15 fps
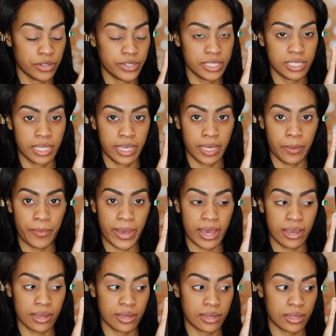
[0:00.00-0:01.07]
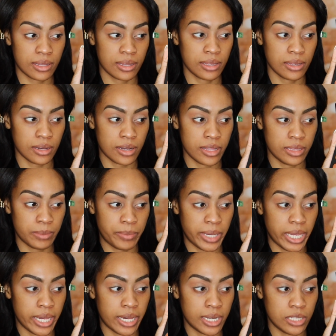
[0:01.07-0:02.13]
there is kickback on the
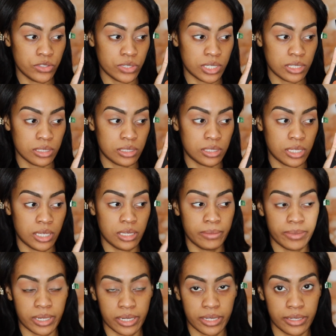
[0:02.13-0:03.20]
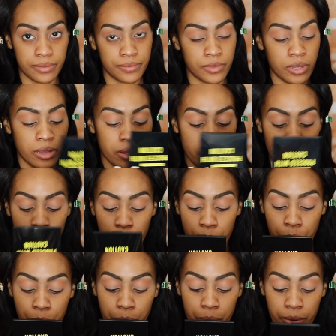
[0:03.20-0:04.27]
pan, as you can see, but
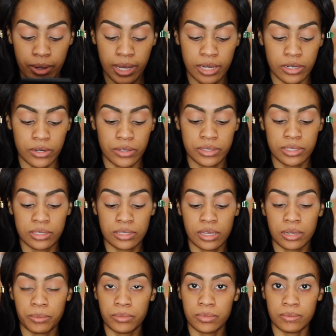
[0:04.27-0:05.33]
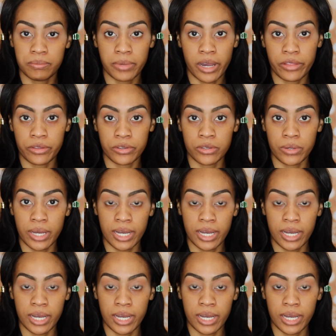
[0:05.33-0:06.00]
I don't know, does that bother you